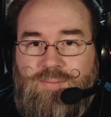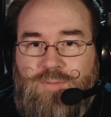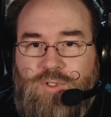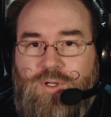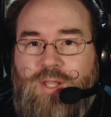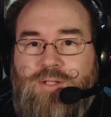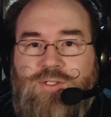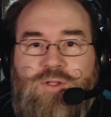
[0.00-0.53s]

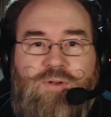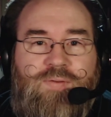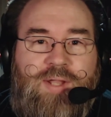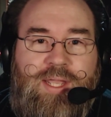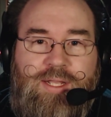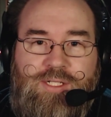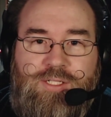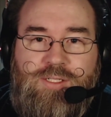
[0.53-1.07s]
Turn on those
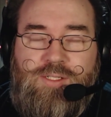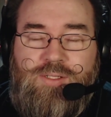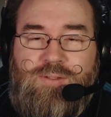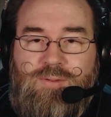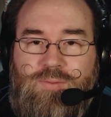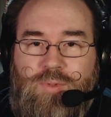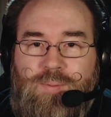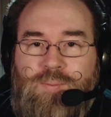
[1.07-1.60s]

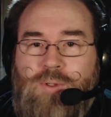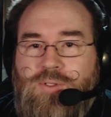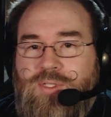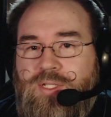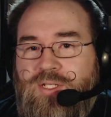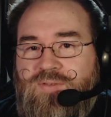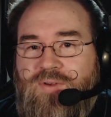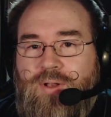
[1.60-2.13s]
notifications. We post
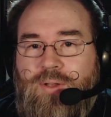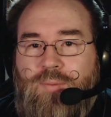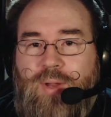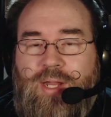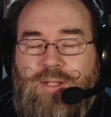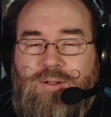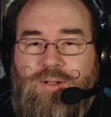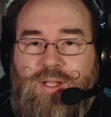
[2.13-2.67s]
these fairly
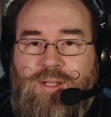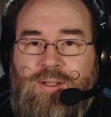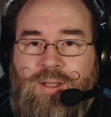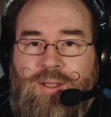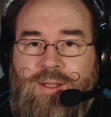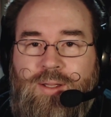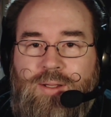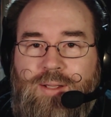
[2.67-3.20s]
regularly,
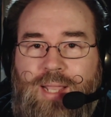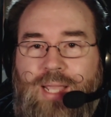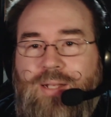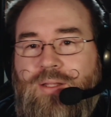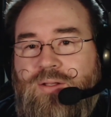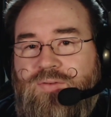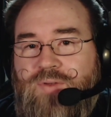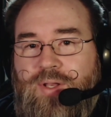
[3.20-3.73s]

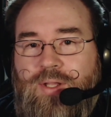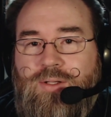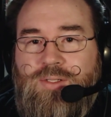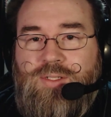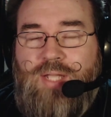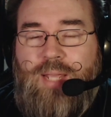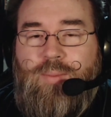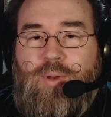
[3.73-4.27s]
and other
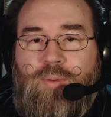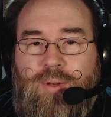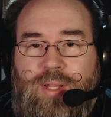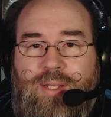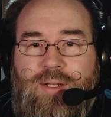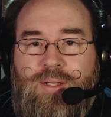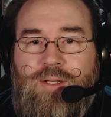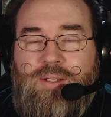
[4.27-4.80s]
videos, gaming
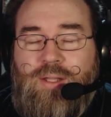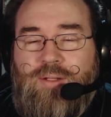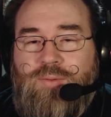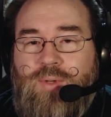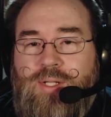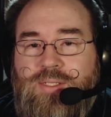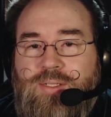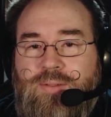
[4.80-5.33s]
related and
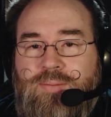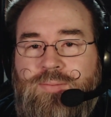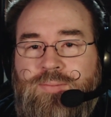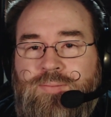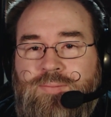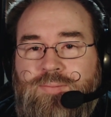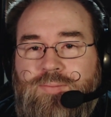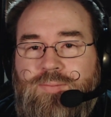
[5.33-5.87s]
otherwise.
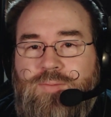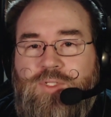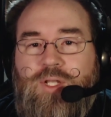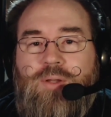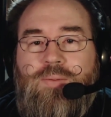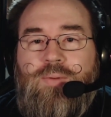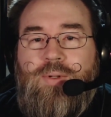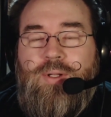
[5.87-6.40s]

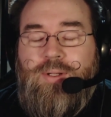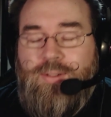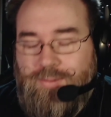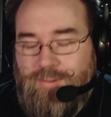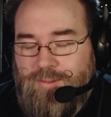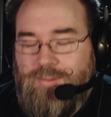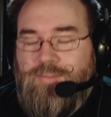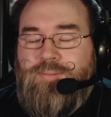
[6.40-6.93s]
So,
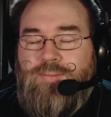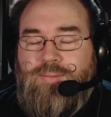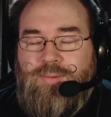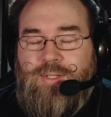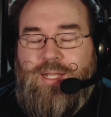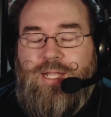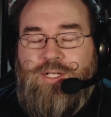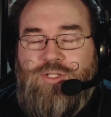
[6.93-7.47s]

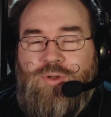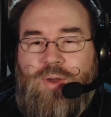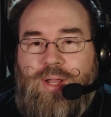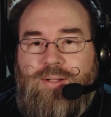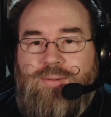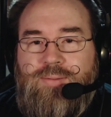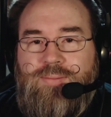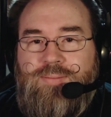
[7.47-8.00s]

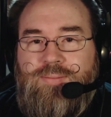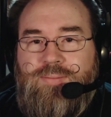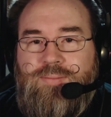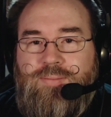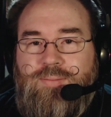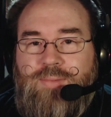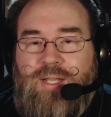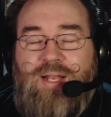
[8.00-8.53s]
enjoy,
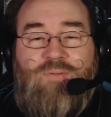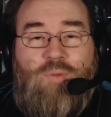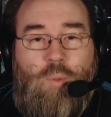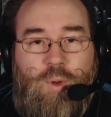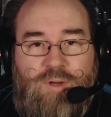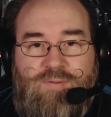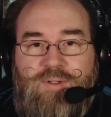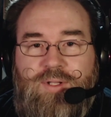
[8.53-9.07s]
and have a
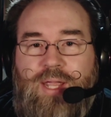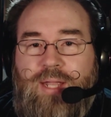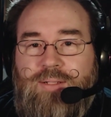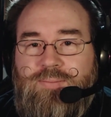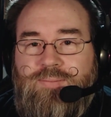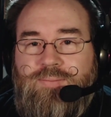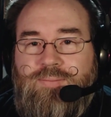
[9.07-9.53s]
wonderful day.